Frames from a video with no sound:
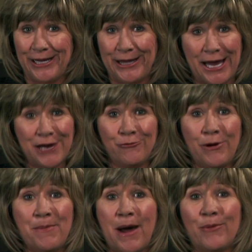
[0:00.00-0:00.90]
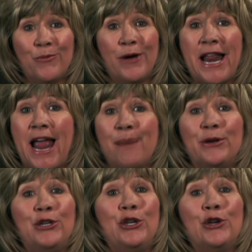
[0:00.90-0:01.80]
They can remember what
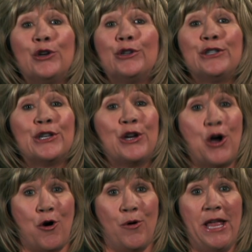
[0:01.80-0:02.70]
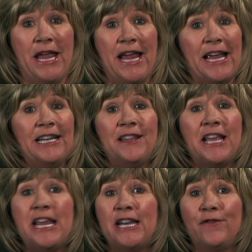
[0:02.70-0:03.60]
happened years ago and in the
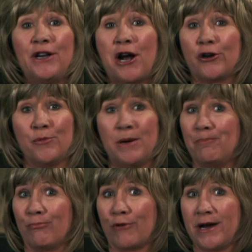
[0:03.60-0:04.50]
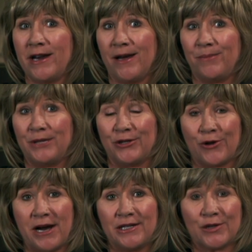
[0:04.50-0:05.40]
heat of an argument, bring it up to
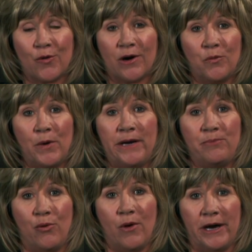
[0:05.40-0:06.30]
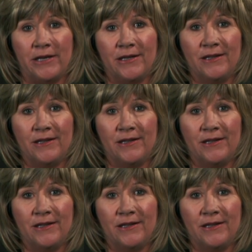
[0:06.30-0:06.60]
try and score a winning point.